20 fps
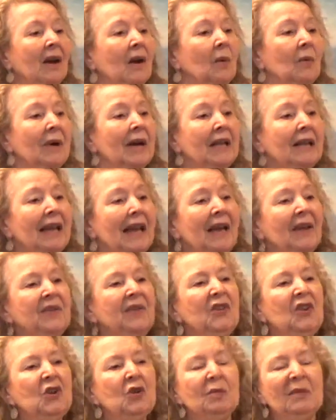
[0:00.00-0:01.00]
Well,
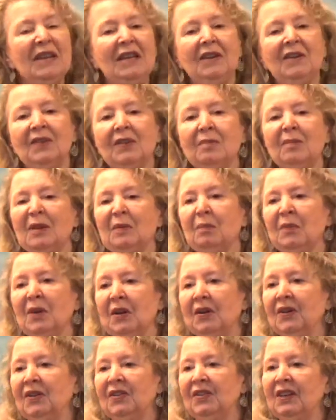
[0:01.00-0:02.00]
as humanism
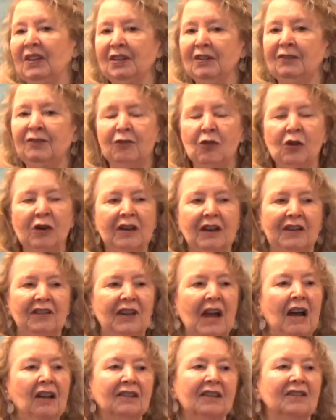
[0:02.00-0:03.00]
emerged in the
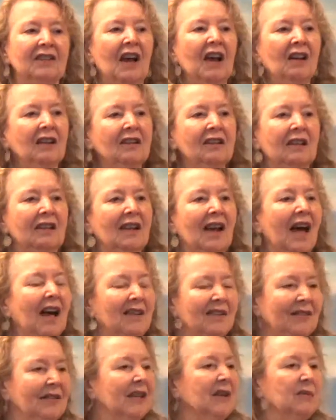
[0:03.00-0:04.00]
40s, Aldous
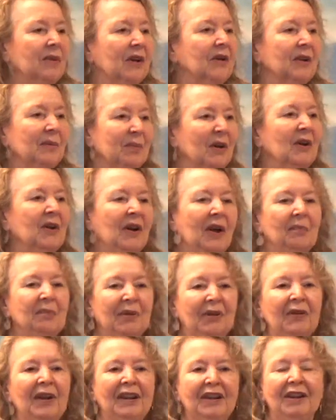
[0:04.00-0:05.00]
Huxley, wrote a book called
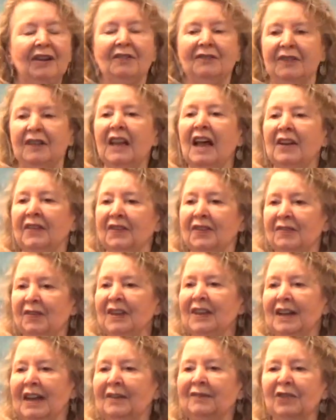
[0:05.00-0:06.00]
Perennial
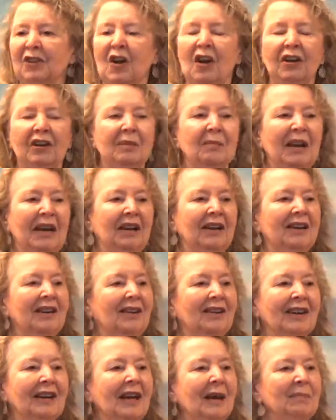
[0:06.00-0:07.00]
Philosophy, and I've talked about it
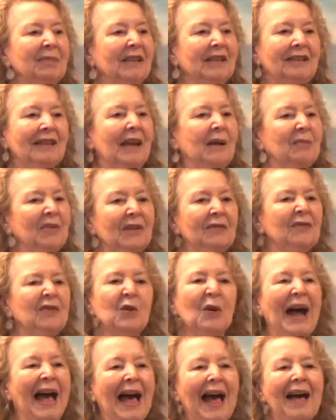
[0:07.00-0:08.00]
here a couple of times. If
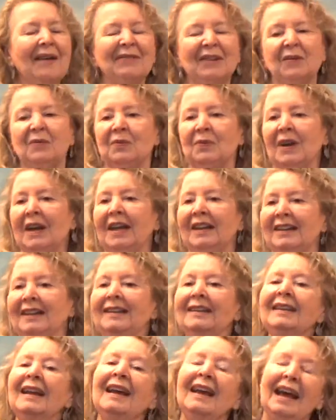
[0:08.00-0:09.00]
you haven't read
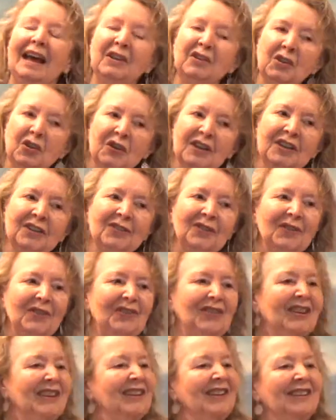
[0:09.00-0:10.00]
it and you're
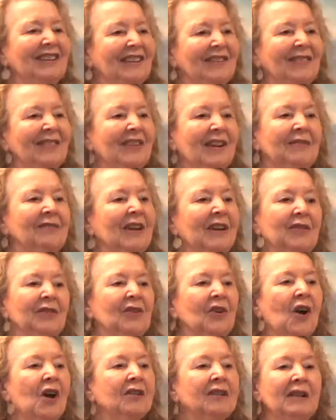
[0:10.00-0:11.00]
interested in this stuff, I
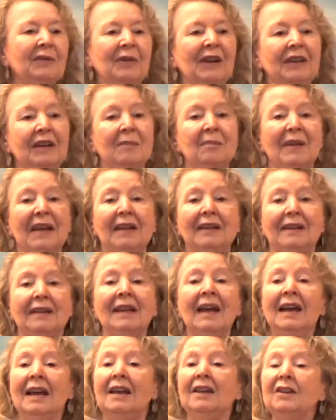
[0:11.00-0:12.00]
strongly recommend
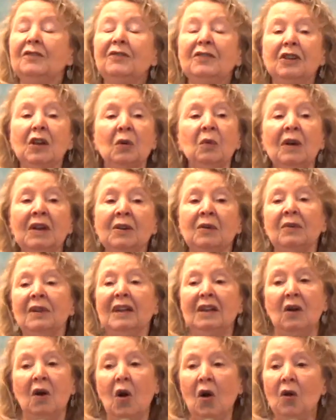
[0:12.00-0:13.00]
it. And if you don't want to
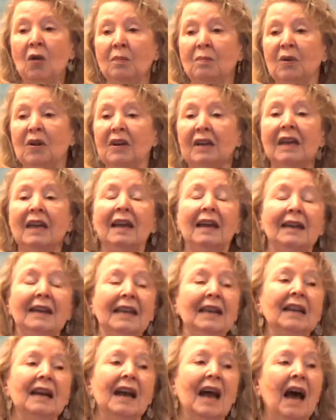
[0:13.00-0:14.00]
read a whole book,
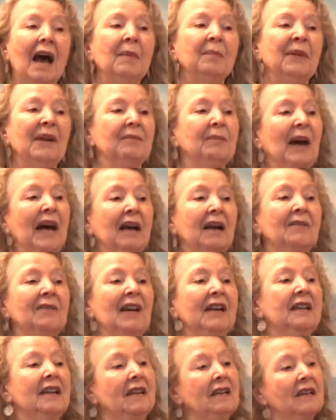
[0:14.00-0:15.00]
get a copy of
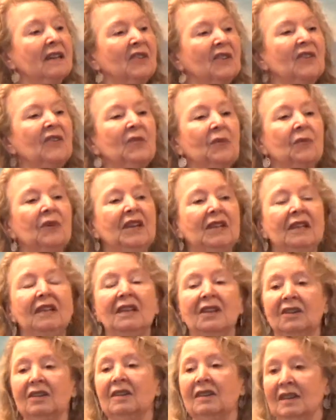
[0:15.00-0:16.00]
Bhagavad Gita and just read the
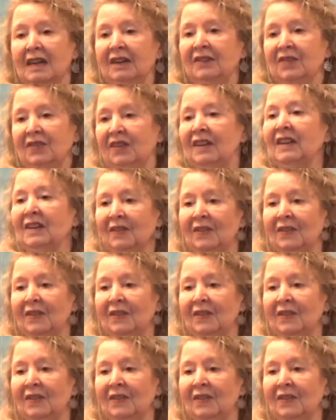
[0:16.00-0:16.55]
introduction.